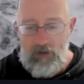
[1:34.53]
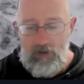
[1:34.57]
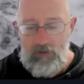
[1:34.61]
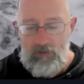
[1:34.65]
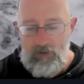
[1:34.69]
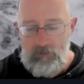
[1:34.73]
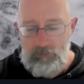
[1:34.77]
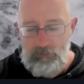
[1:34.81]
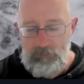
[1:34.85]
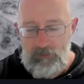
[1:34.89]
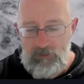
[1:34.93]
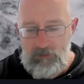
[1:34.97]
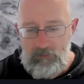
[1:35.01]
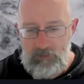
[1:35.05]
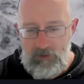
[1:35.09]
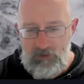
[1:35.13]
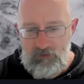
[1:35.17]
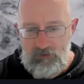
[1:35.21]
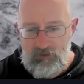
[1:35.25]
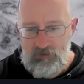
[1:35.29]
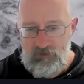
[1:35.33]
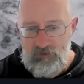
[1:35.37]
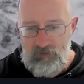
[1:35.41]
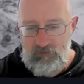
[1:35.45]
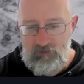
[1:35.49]
they're very
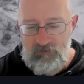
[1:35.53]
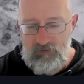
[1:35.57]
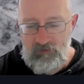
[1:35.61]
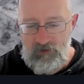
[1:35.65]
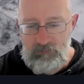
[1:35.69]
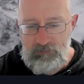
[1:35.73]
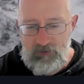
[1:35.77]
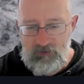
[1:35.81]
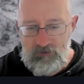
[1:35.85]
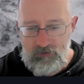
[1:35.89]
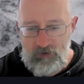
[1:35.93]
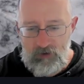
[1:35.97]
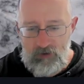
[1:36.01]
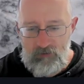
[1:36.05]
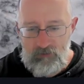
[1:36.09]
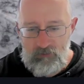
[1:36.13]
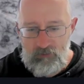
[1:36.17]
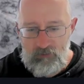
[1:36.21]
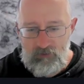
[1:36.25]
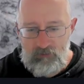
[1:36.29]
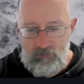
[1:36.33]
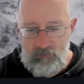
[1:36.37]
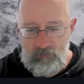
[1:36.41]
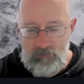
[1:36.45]
much overlooked.